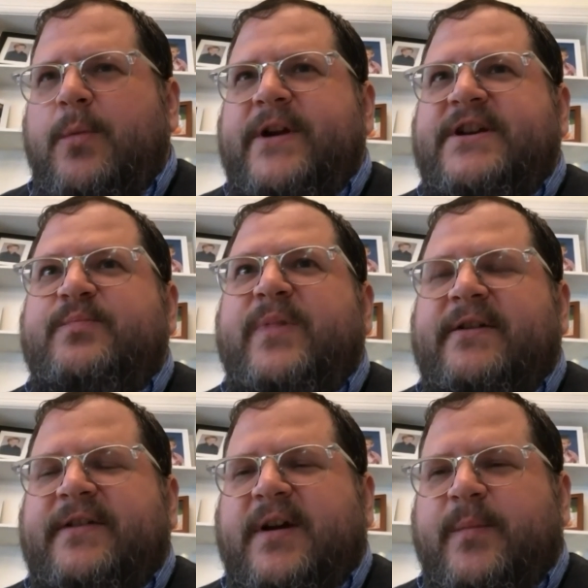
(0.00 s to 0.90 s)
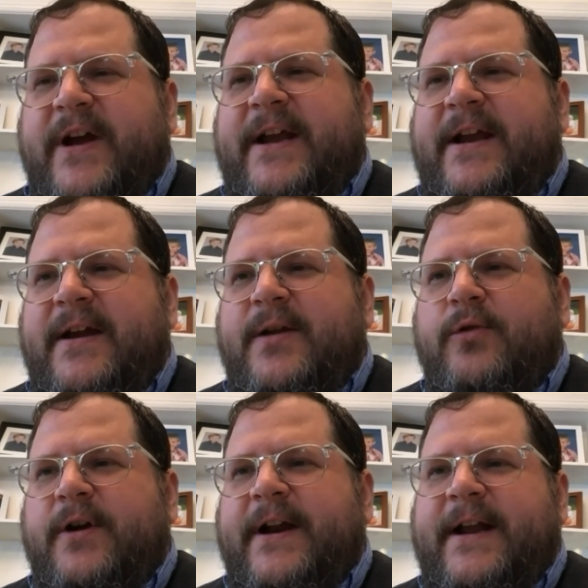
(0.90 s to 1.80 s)
we just built a committee, and
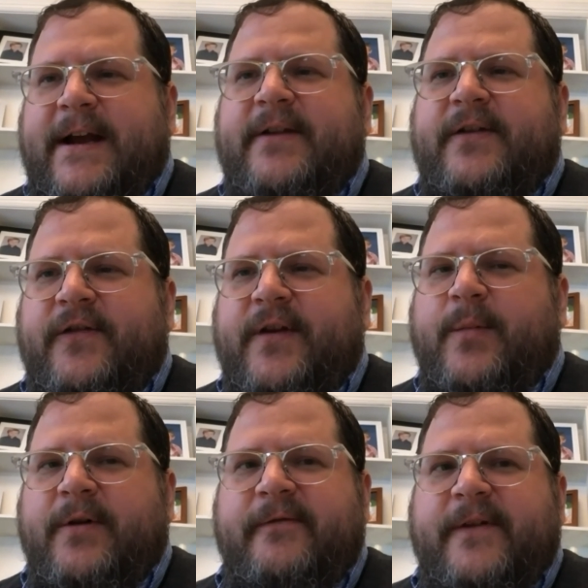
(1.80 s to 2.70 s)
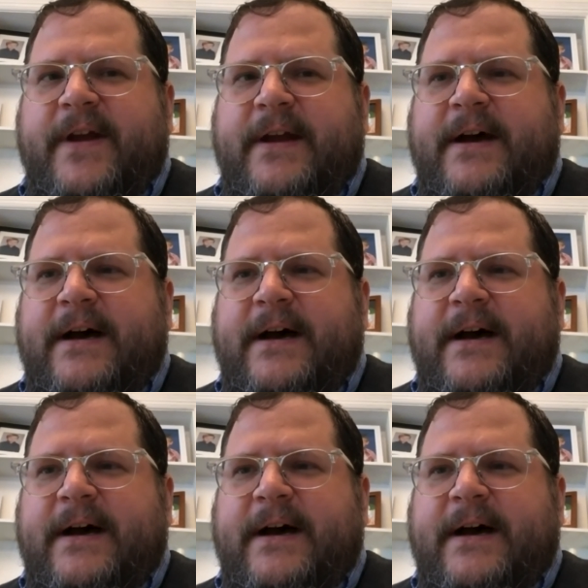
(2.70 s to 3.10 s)
we're getting into some of the